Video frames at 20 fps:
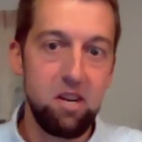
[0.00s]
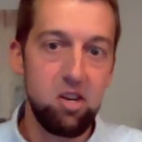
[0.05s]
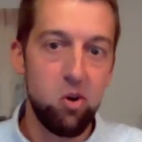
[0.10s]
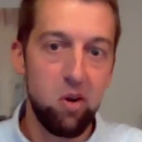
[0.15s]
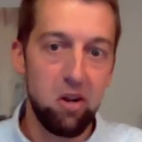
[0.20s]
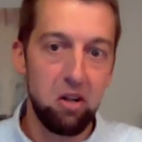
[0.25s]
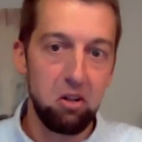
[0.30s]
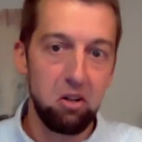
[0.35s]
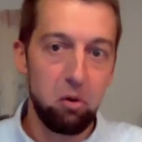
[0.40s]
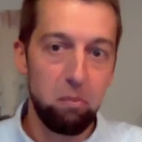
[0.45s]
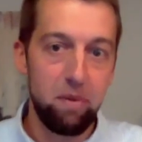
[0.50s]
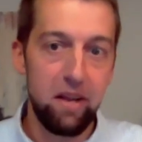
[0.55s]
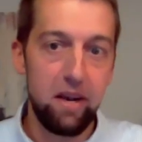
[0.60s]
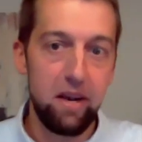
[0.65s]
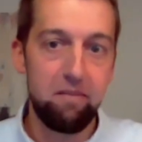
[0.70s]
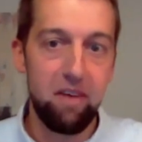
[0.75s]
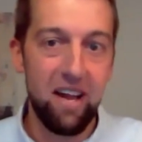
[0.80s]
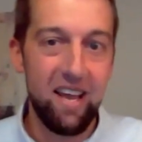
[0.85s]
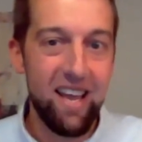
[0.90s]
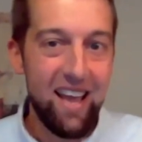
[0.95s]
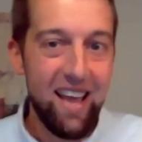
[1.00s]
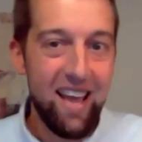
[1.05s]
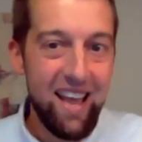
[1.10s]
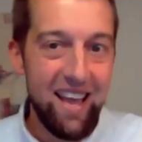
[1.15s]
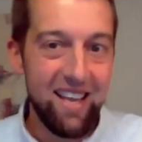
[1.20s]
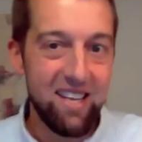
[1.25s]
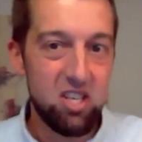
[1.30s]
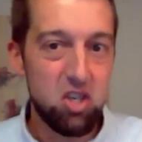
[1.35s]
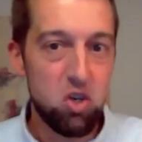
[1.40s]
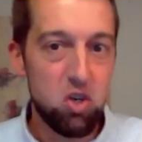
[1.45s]
going to be doing a little bit of a
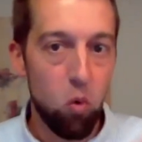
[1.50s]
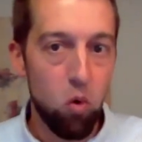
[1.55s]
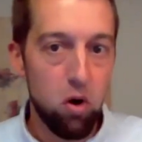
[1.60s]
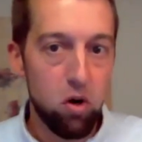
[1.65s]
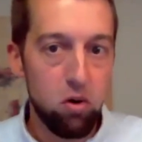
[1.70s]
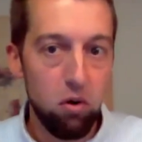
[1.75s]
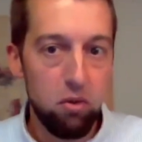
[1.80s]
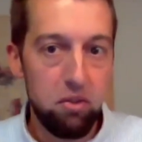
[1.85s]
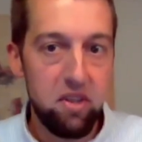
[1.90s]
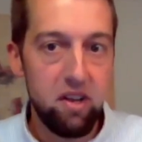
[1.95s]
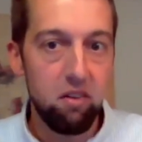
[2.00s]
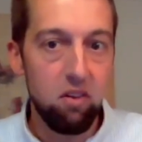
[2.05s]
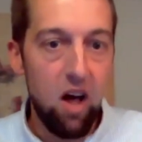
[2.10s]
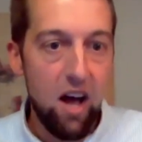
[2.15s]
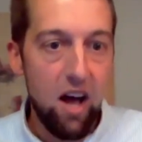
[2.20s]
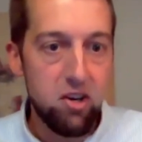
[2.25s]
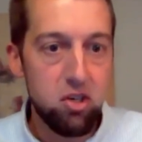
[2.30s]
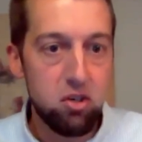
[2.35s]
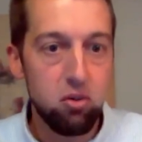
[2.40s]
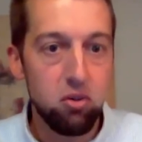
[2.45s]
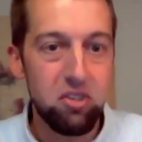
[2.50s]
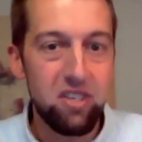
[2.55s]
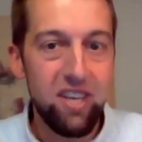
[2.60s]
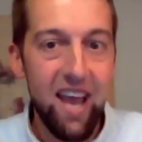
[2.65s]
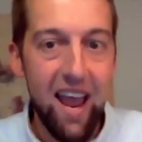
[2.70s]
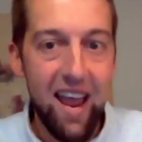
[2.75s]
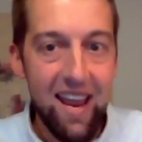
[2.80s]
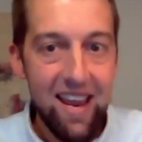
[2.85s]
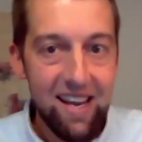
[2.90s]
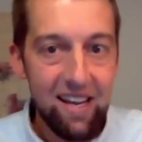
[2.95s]
historical theological
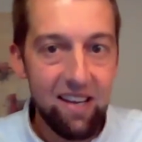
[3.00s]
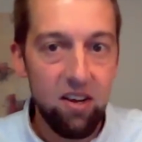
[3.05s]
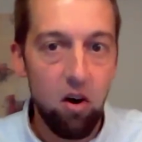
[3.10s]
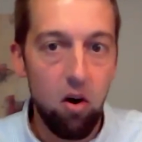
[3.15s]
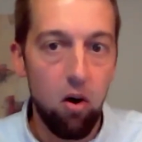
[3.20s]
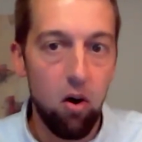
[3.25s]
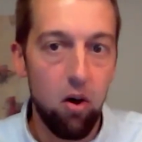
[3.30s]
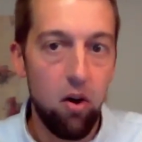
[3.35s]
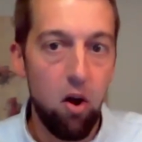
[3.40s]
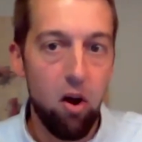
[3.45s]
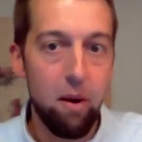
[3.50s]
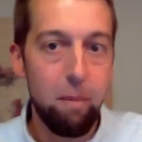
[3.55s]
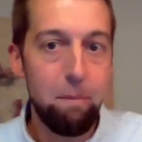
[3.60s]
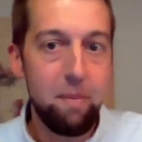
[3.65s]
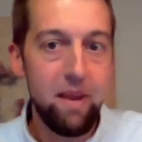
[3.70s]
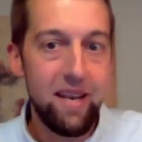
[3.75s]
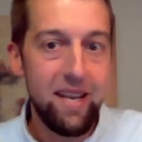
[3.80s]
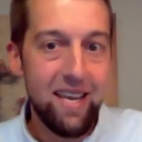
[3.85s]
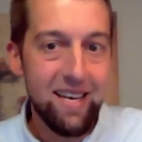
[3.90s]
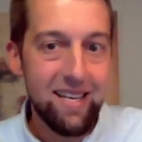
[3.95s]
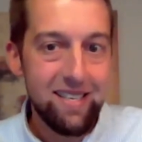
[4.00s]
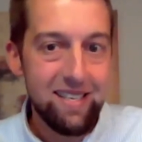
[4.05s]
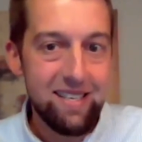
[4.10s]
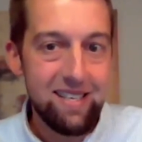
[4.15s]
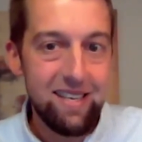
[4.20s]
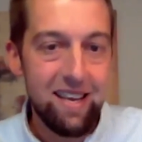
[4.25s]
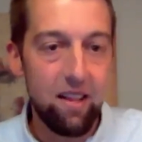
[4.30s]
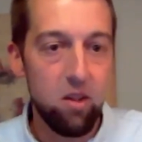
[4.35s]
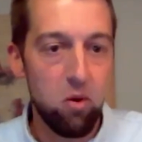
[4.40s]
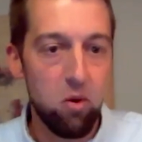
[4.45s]
take on
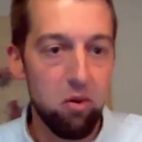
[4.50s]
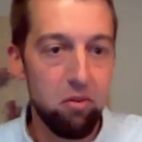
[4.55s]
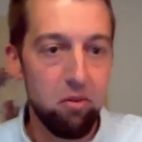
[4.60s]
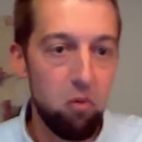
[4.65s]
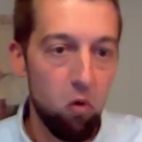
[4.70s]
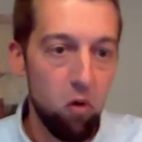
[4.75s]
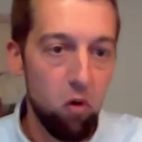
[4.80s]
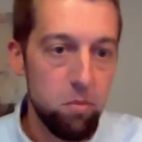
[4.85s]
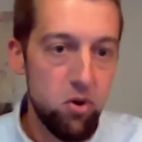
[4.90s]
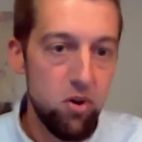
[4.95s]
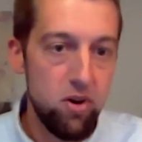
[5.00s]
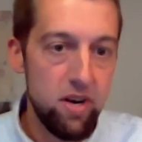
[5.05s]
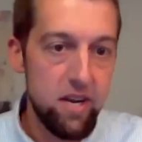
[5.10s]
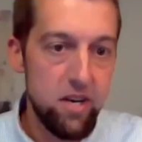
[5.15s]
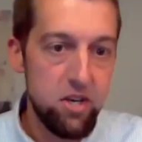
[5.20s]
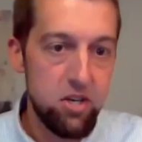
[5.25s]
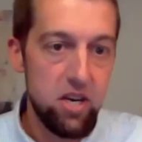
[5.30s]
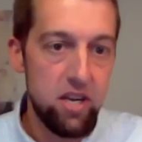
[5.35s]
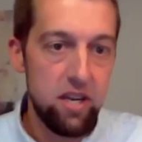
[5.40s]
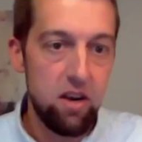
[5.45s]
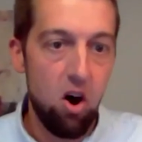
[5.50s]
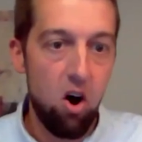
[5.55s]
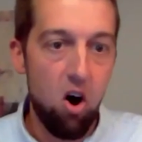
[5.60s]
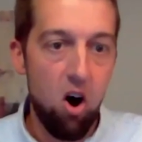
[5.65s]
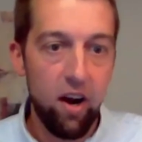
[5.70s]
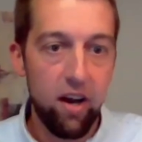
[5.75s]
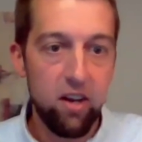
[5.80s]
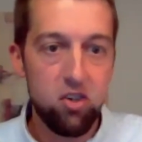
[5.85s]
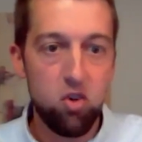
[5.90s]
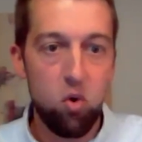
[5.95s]
Arminius and the Reformed tradition,
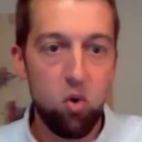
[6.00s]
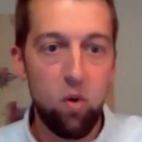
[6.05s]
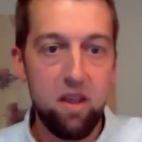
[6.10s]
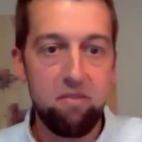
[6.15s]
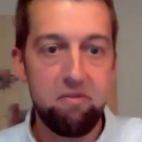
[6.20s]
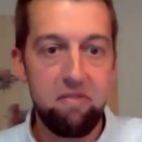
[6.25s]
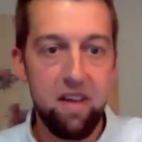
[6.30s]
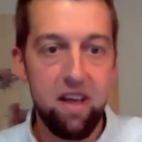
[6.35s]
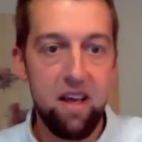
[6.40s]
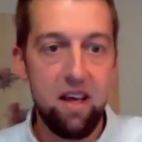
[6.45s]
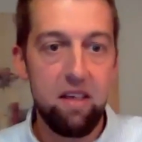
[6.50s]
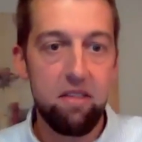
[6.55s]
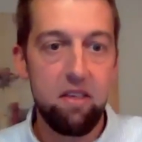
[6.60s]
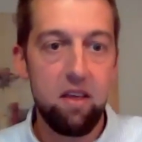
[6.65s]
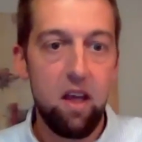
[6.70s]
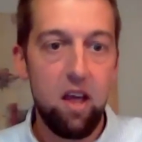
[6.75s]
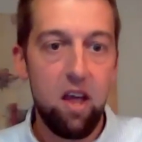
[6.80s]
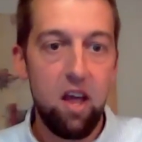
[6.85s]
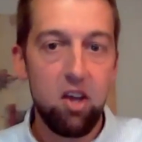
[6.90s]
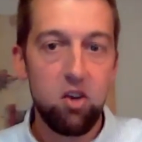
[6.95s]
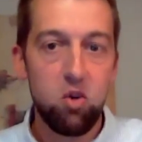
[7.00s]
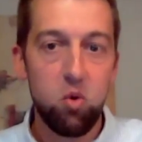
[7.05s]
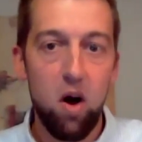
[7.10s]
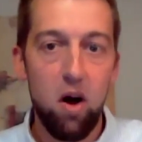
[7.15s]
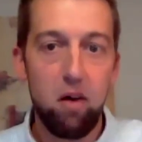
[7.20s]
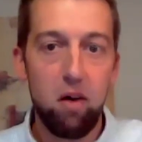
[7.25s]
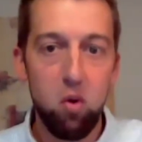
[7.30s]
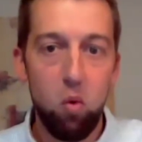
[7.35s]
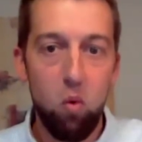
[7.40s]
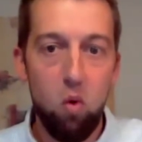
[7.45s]
August 25th,
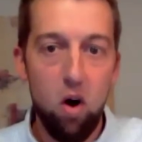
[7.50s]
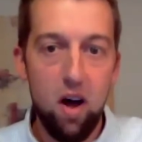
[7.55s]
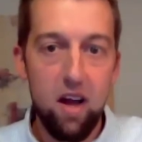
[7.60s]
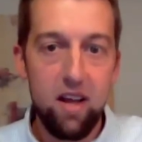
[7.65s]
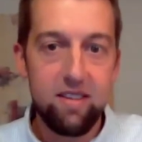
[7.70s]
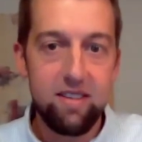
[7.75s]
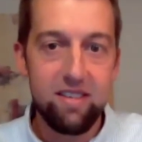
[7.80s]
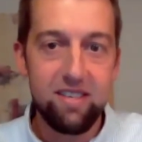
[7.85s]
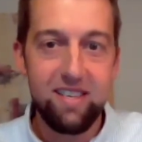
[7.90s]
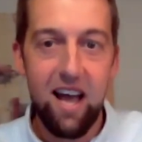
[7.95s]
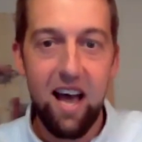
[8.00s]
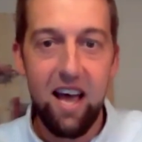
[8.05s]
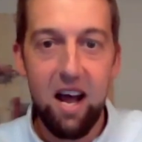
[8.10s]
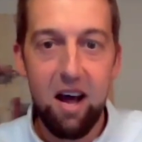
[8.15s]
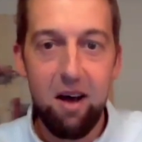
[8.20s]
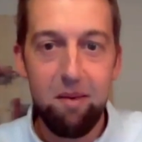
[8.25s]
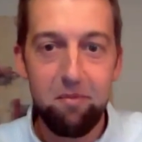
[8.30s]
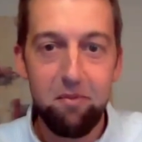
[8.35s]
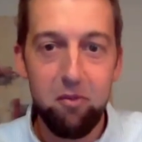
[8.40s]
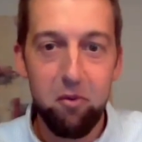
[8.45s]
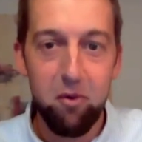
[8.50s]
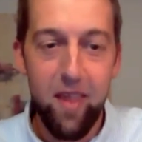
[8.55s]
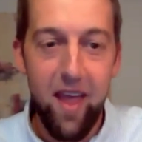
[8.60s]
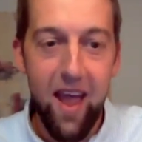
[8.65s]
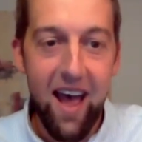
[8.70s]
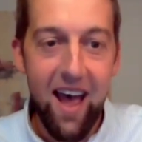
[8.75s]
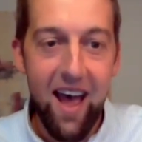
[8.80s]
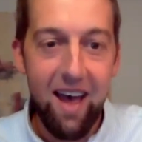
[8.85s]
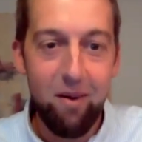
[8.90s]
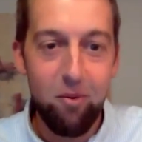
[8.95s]
12 to 1. Sign up for
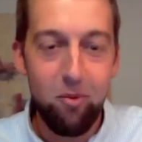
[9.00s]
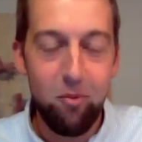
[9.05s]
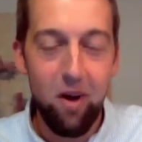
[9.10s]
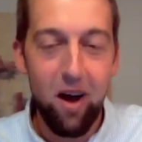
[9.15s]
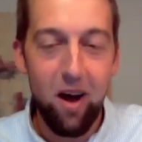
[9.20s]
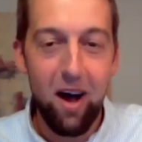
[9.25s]
that.